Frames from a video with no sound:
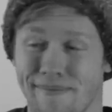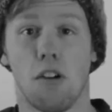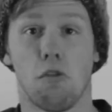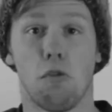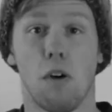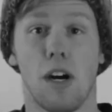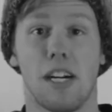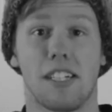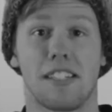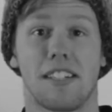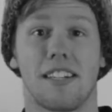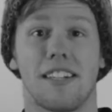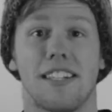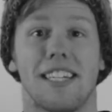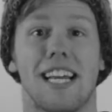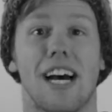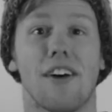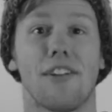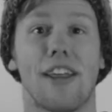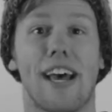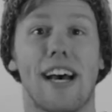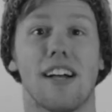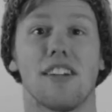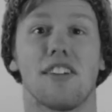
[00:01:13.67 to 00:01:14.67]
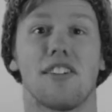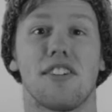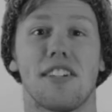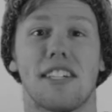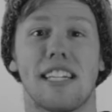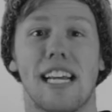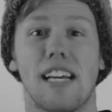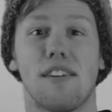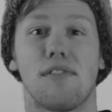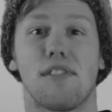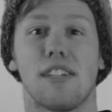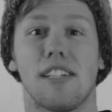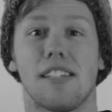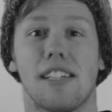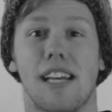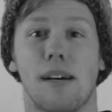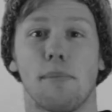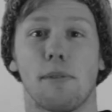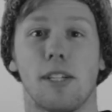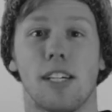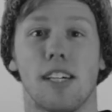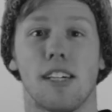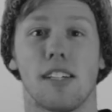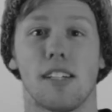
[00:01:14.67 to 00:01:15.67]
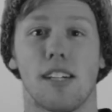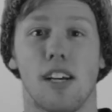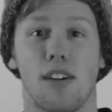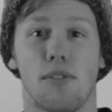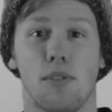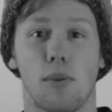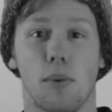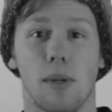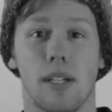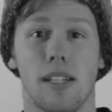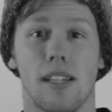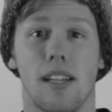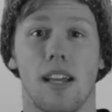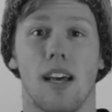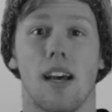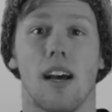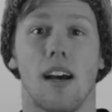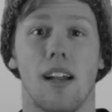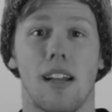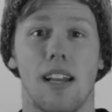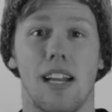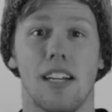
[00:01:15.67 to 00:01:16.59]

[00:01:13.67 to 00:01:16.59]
Right, now the health and safety seminar's over with,